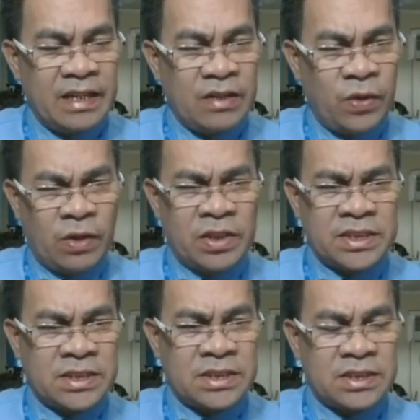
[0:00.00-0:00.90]
we call this
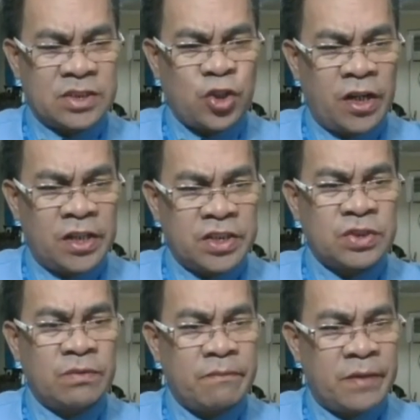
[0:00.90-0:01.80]
as charge
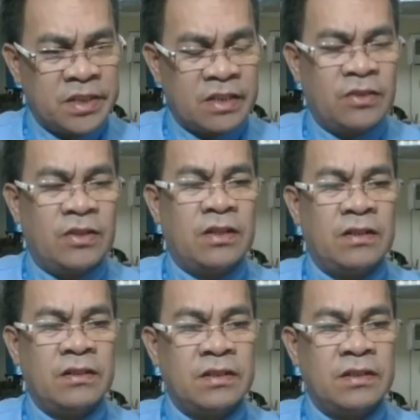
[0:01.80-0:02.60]
of the particle.